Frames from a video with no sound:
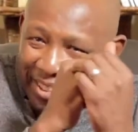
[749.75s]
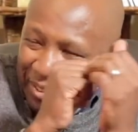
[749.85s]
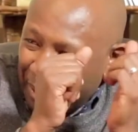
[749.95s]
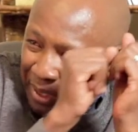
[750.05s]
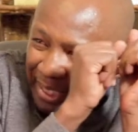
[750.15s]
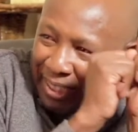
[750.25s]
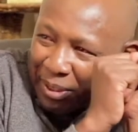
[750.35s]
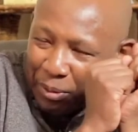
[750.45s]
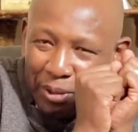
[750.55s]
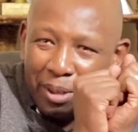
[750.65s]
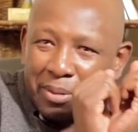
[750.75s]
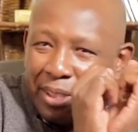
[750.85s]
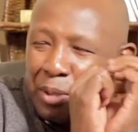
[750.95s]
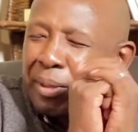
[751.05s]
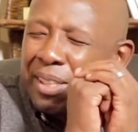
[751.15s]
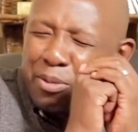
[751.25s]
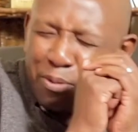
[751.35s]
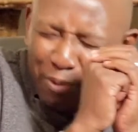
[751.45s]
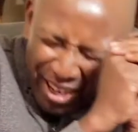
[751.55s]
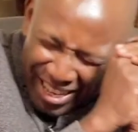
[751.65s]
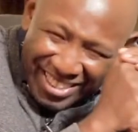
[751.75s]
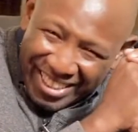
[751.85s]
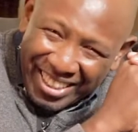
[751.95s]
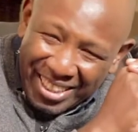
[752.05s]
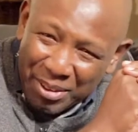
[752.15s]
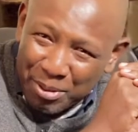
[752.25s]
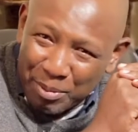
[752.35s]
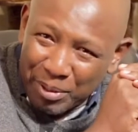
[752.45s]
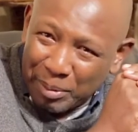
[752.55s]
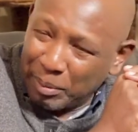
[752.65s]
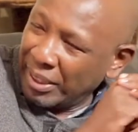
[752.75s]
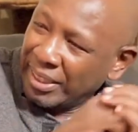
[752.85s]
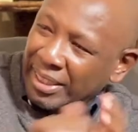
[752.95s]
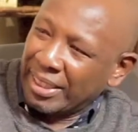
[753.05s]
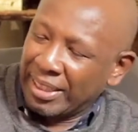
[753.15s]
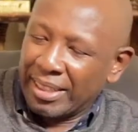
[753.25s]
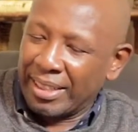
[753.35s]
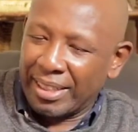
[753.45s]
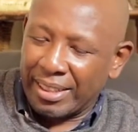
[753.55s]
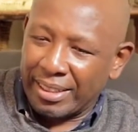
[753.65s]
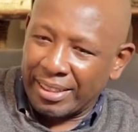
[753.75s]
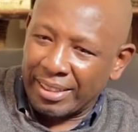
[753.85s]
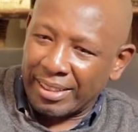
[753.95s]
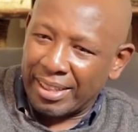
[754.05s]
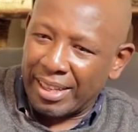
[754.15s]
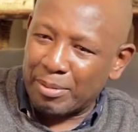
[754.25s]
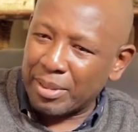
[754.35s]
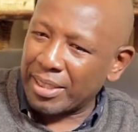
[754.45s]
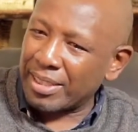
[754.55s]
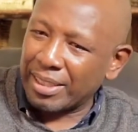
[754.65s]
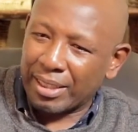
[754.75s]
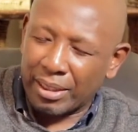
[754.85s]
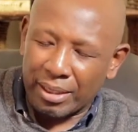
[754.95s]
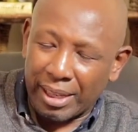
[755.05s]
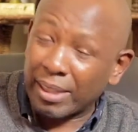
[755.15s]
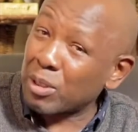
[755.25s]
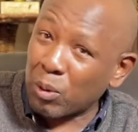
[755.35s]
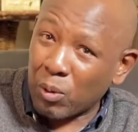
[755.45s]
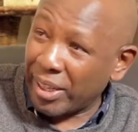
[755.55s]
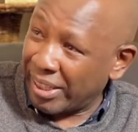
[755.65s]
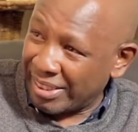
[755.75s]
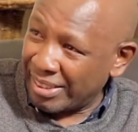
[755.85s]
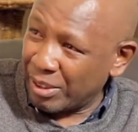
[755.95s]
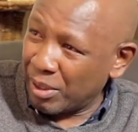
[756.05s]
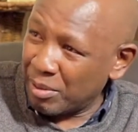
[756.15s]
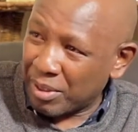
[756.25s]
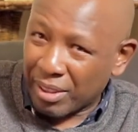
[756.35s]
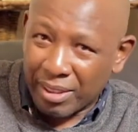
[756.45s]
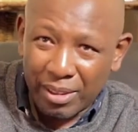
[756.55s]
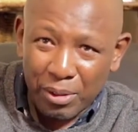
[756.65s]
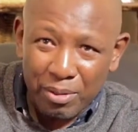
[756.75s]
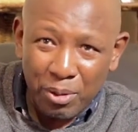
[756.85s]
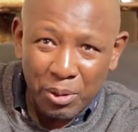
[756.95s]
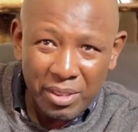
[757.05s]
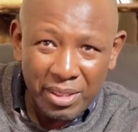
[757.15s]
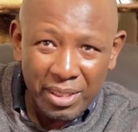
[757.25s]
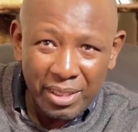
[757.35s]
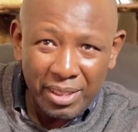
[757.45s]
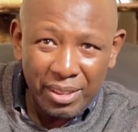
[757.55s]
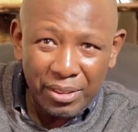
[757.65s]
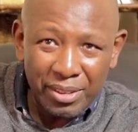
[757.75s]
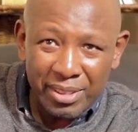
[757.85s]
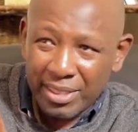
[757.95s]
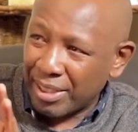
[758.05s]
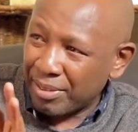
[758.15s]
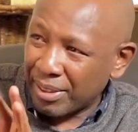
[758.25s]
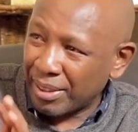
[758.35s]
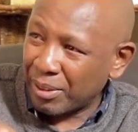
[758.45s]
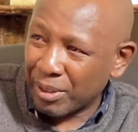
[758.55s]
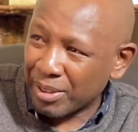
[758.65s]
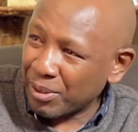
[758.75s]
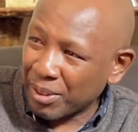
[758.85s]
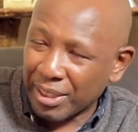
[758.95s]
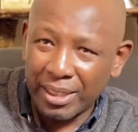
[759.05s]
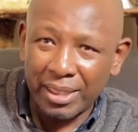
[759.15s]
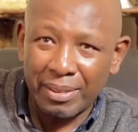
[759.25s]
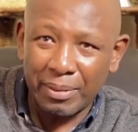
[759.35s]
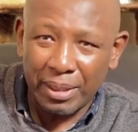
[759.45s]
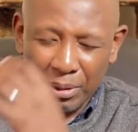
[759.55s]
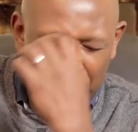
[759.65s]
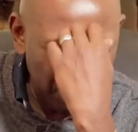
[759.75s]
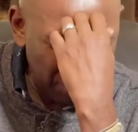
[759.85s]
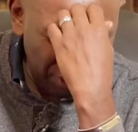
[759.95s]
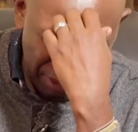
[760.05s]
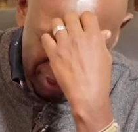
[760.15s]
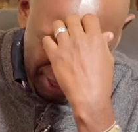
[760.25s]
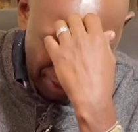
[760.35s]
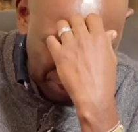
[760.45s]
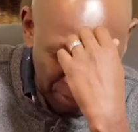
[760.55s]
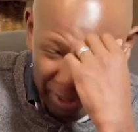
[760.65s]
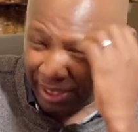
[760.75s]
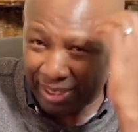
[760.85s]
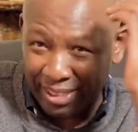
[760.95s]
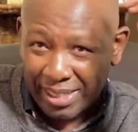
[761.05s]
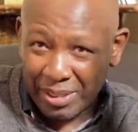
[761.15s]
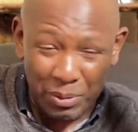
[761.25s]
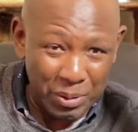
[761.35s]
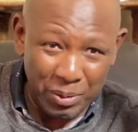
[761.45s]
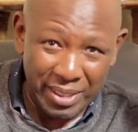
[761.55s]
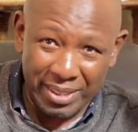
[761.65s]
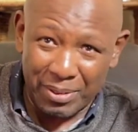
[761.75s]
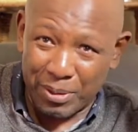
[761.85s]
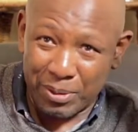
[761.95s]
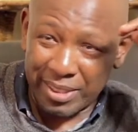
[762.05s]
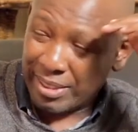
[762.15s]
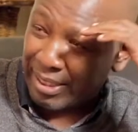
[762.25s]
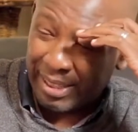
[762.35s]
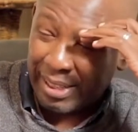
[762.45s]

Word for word: So I'm sitting at the window, I'm trying to be as far as I can from them. Eh? And I'm just thinking, and it's quiet. You leave you leave Hossi, you're just driving, no one's talking. I'm like, oh God, I have to break the silence. What do I say? What do I say?